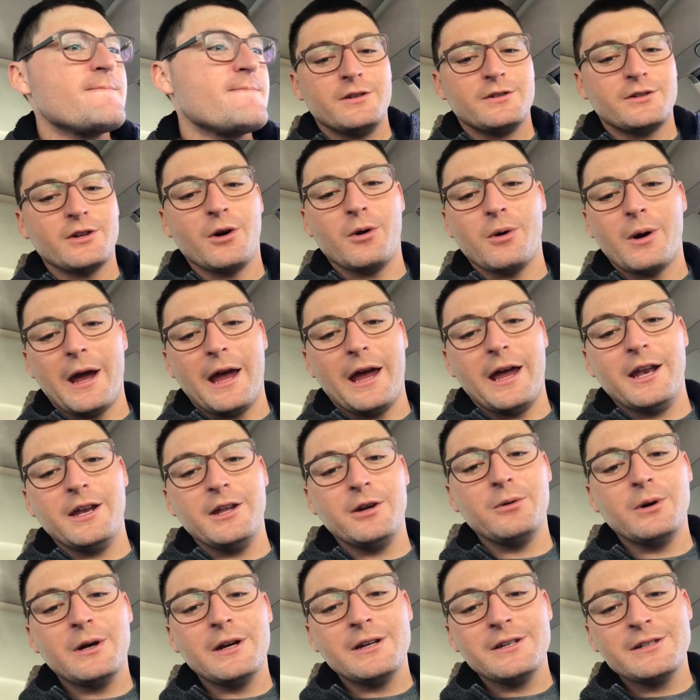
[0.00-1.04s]
So
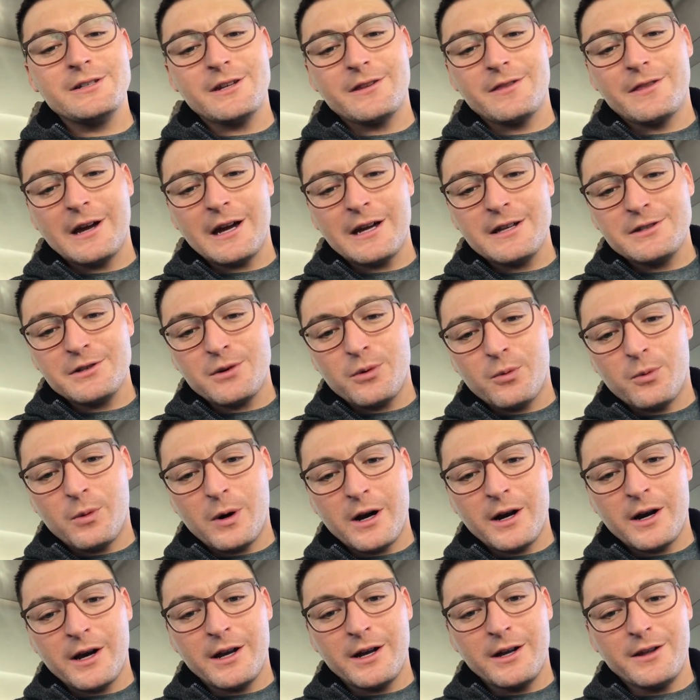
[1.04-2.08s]
anyways, that's
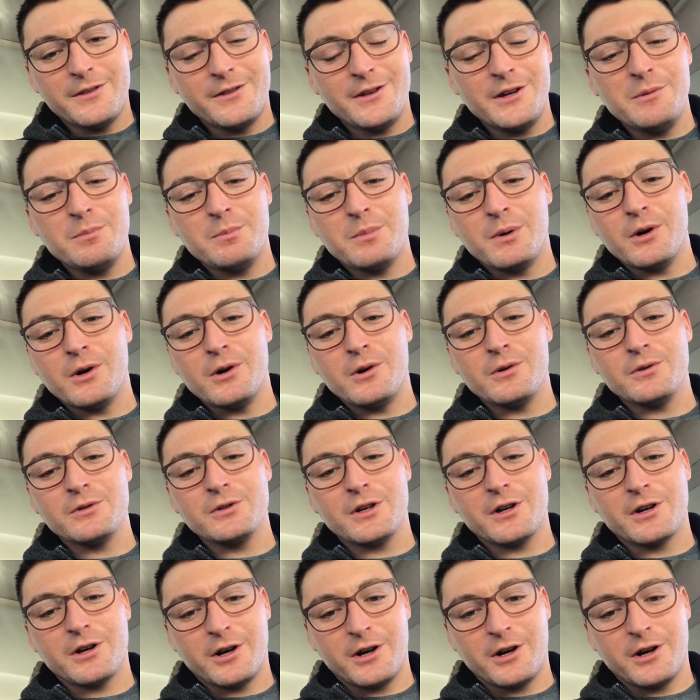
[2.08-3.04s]
why the Bose